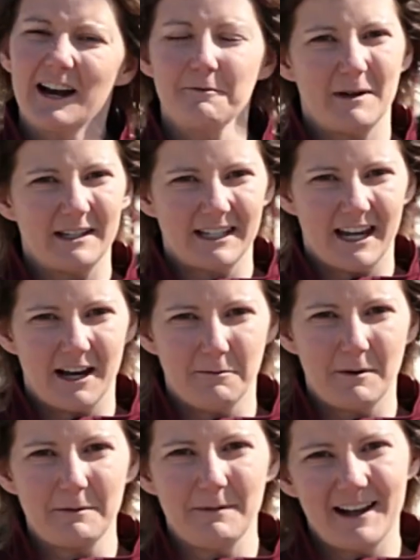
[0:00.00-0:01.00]
are meant to
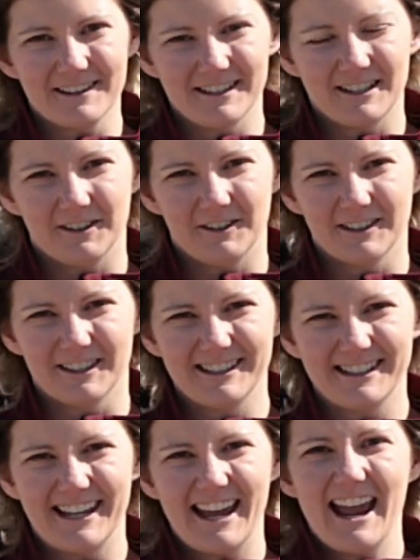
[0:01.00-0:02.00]
help our
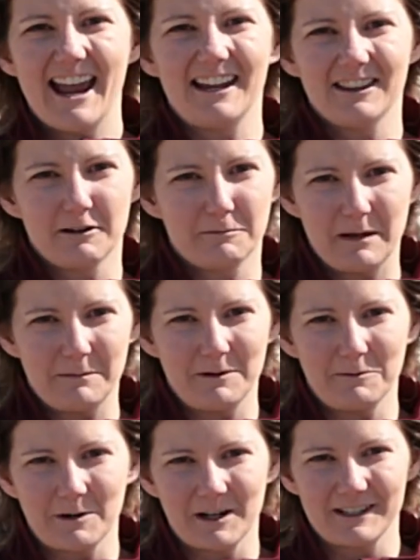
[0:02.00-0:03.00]
policyholders and their
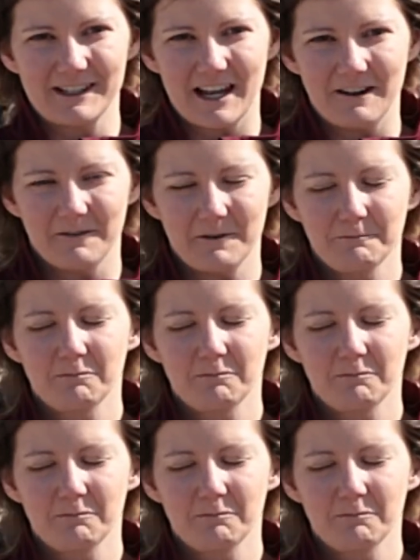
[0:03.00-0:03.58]
people work safe.